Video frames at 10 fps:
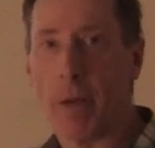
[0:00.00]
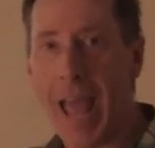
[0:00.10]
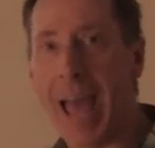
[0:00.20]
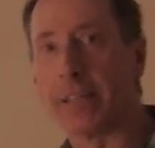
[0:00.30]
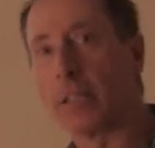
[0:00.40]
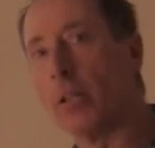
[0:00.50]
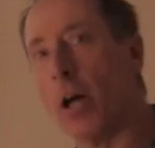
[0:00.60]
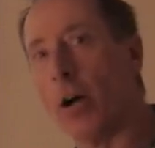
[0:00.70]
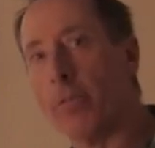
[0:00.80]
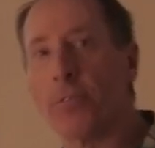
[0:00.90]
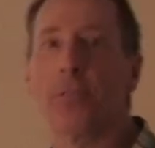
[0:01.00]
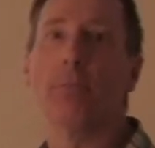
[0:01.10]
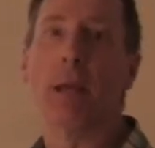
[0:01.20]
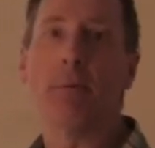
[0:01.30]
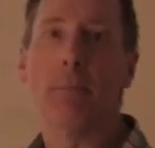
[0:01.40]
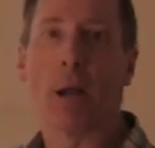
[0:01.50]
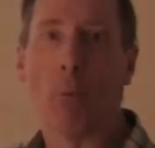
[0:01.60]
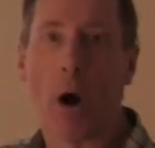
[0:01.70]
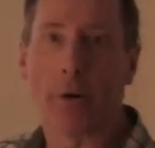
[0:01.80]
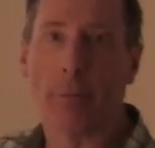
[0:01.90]
hat and gloves, maybe my
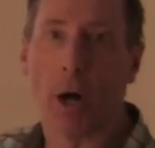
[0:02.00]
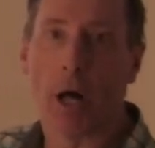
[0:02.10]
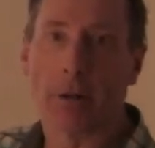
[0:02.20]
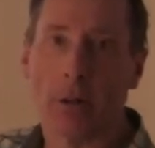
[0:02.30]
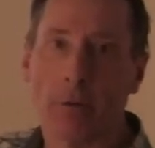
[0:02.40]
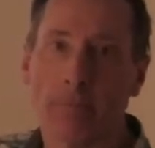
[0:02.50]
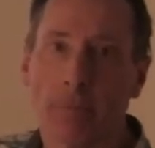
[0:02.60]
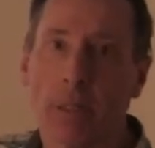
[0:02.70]
water bottle.